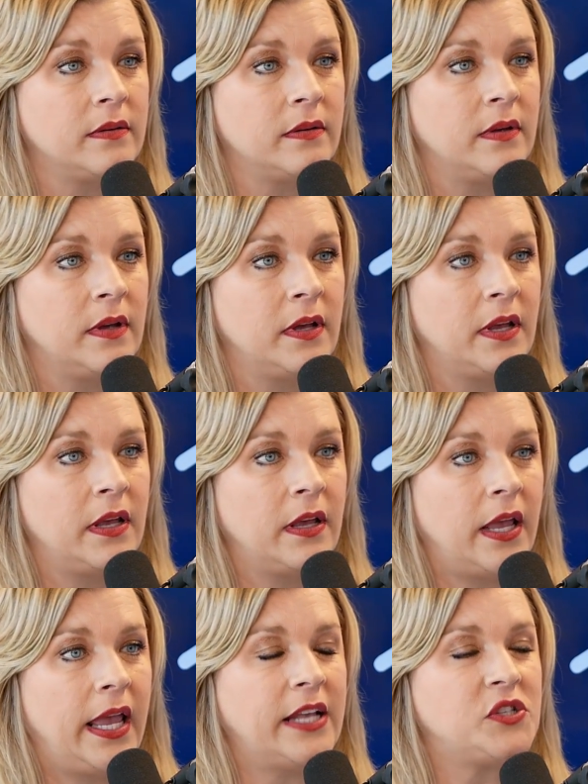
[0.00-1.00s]
Mm-hmm.
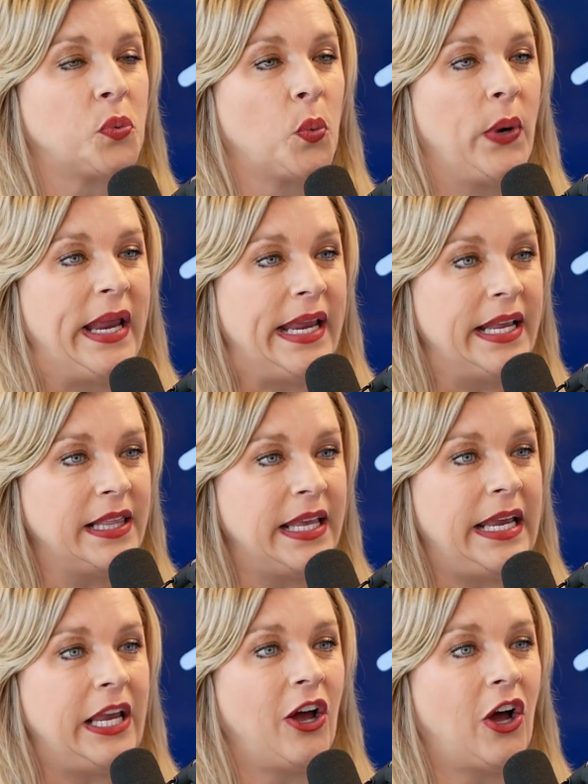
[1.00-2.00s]
It's
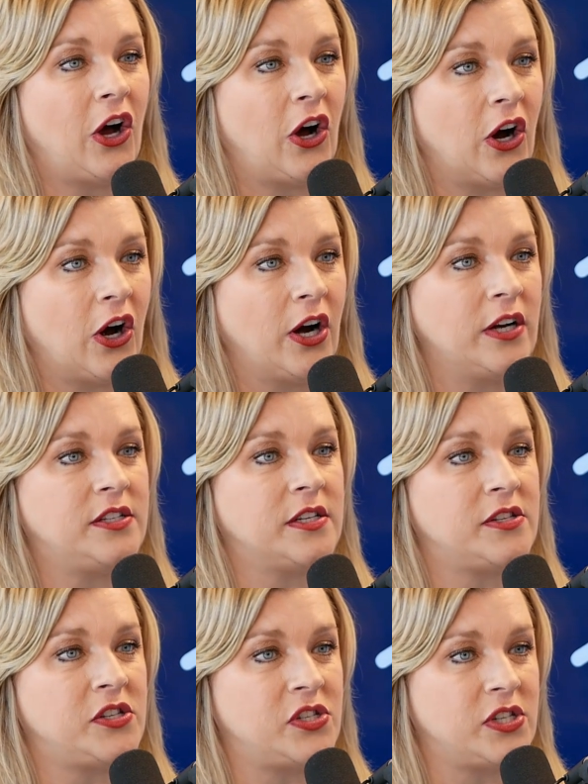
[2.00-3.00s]
really hard to
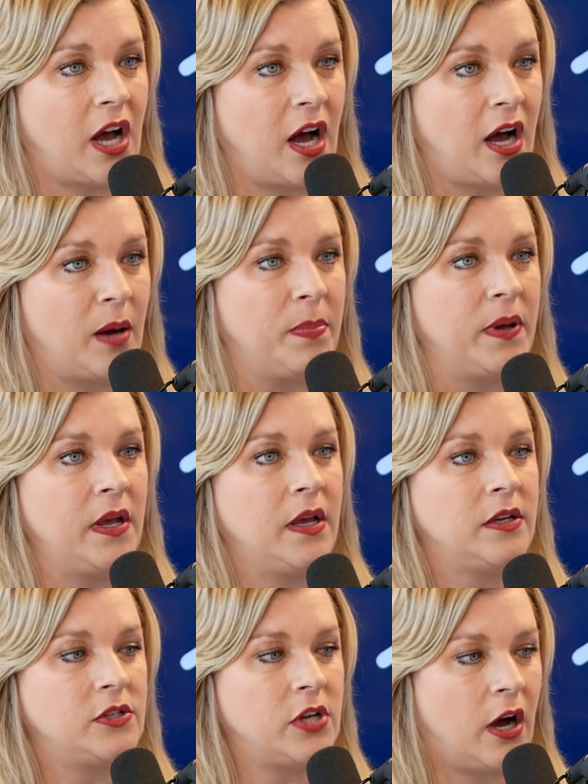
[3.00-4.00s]
stop
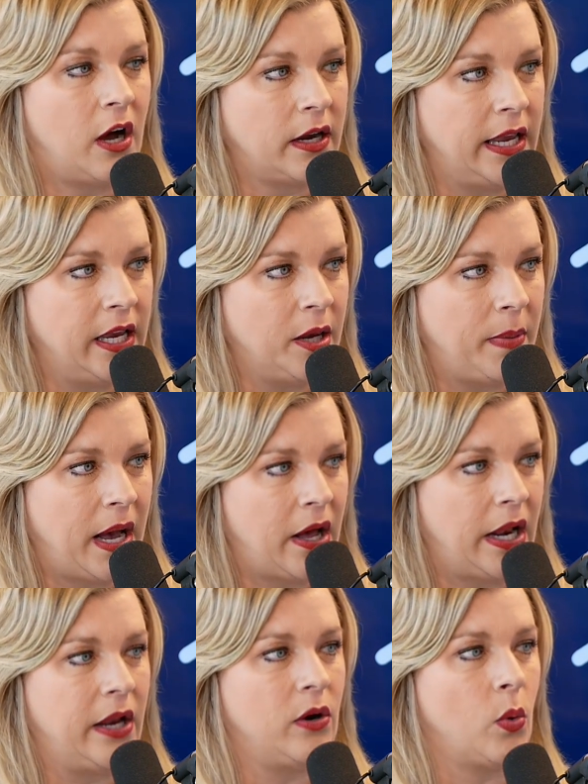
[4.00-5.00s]
talking
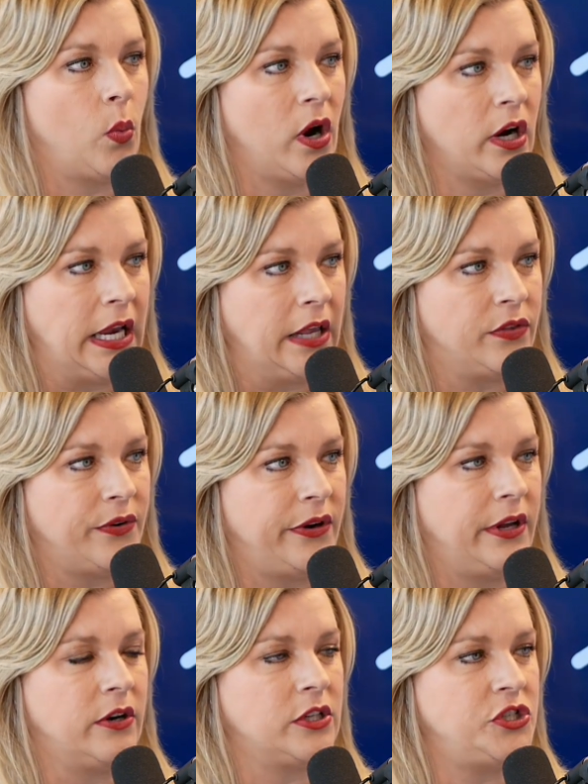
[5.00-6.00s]
about it or working through
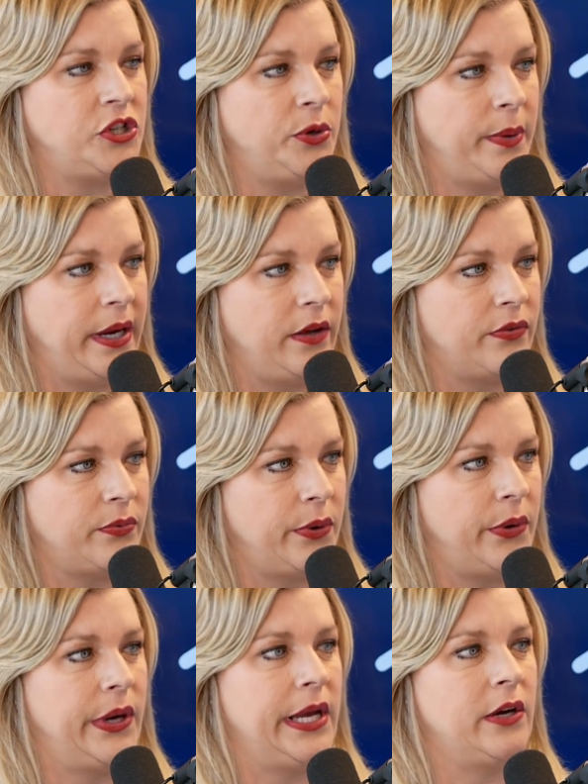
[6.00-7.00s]
it or chewing
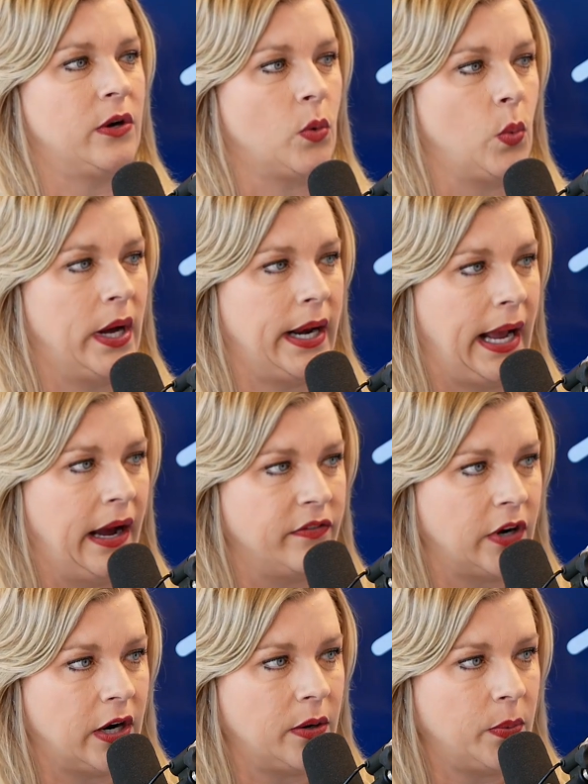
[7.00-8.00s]
through it or
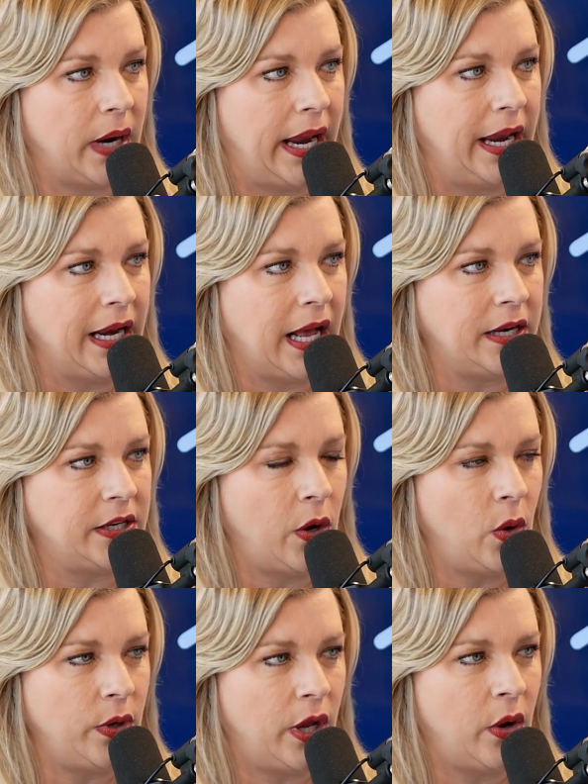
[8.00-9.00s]
whatever, right? I
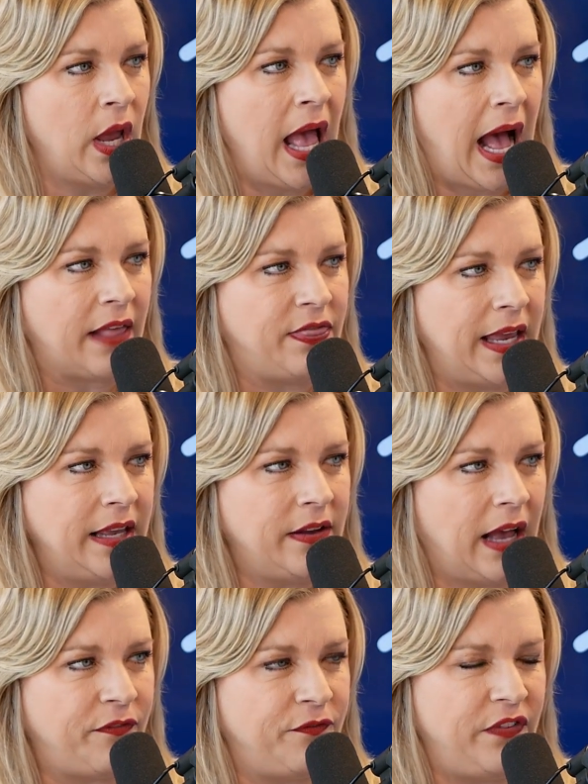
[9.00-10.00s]
don't know. I
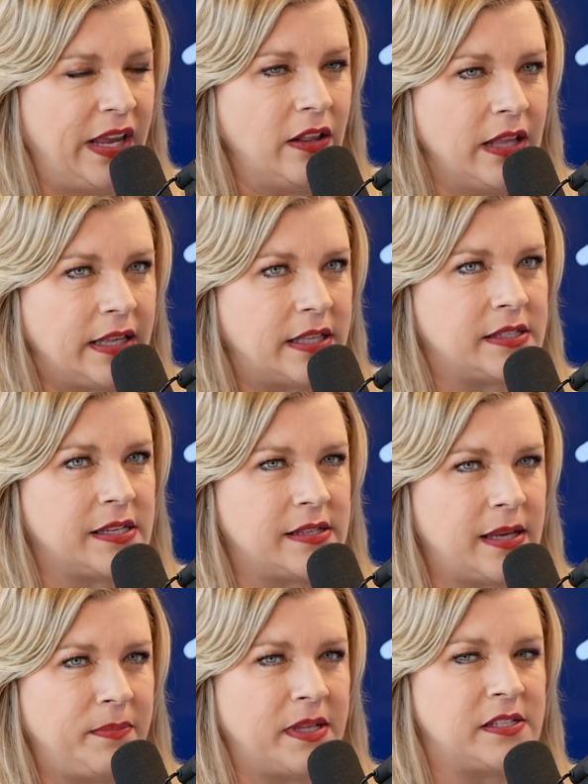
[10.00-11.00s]
feel like this is
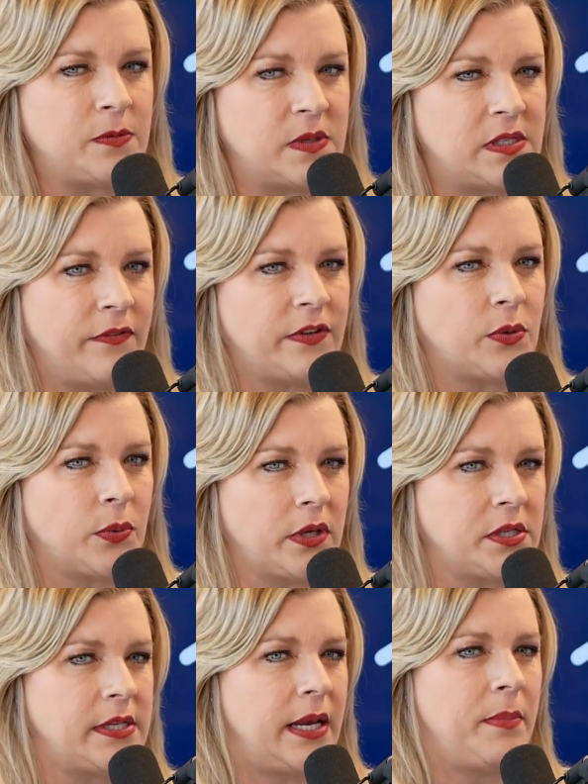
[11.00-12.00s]
something specific to real
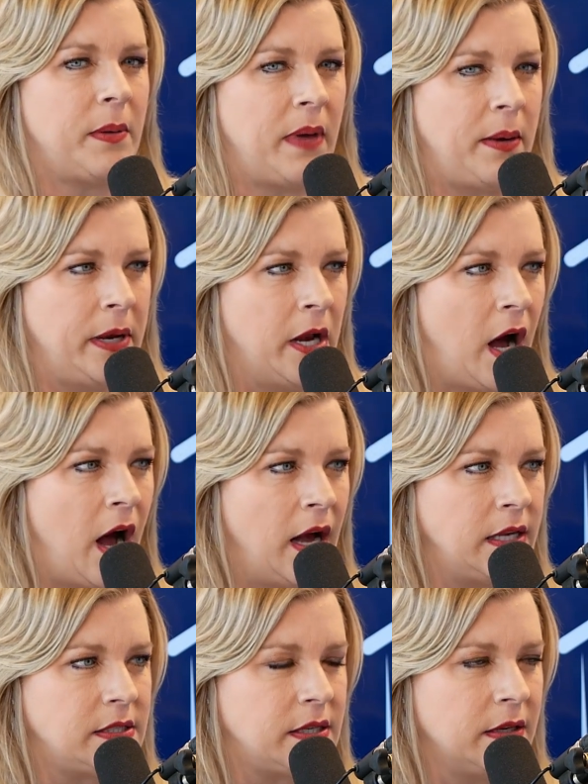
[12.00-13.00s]
estate, but maybe
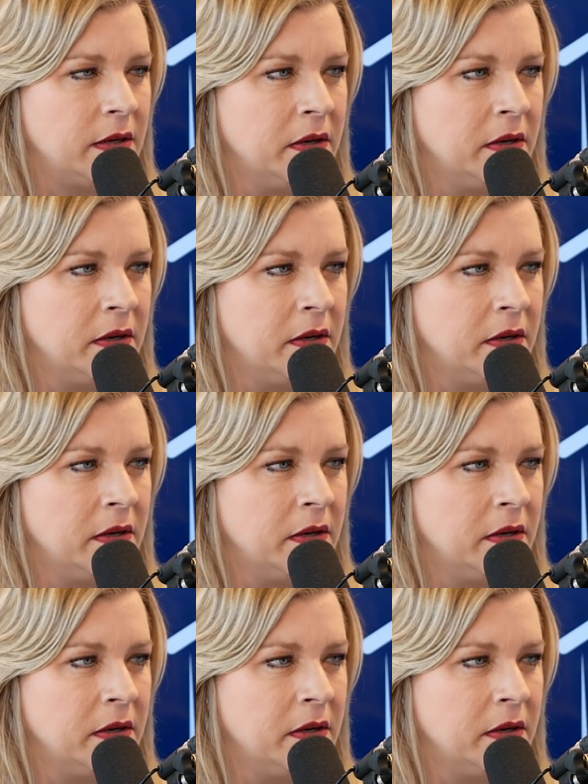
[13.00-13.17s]
not.